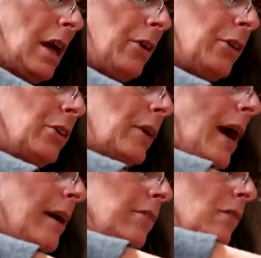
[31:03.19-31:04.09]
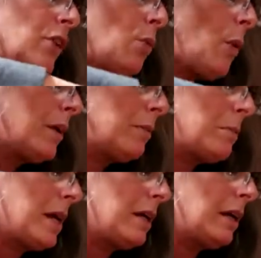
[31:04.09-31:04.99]
Now, you guys, if you want to
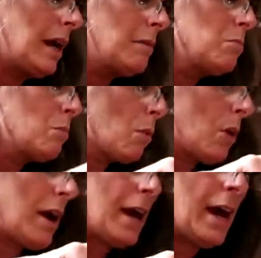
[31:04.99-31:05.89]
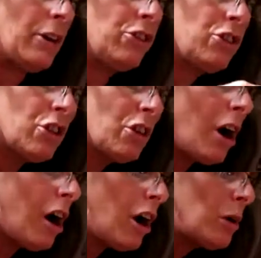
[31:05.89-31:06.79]
make extra
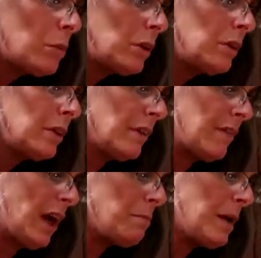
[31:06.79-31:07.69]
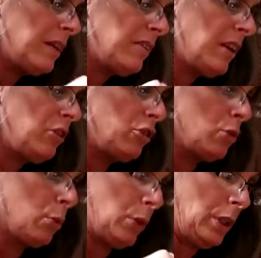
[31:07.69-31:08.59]
caramel, if that makes sense,
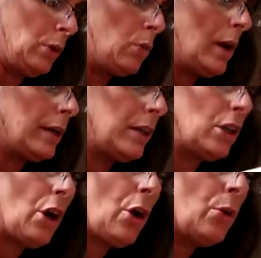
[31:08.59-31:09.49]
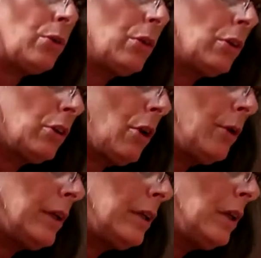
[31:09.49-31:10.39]
you really wanted it coat,
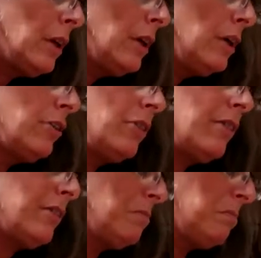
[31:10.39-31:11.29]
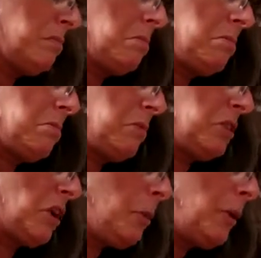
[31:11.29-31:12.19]
coated, just
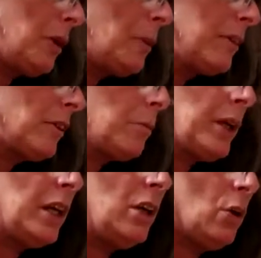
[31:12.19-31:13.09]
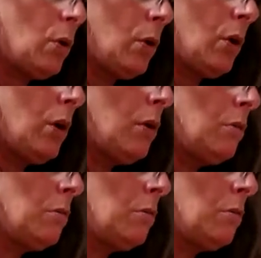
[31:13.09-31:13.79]
double the recipe or,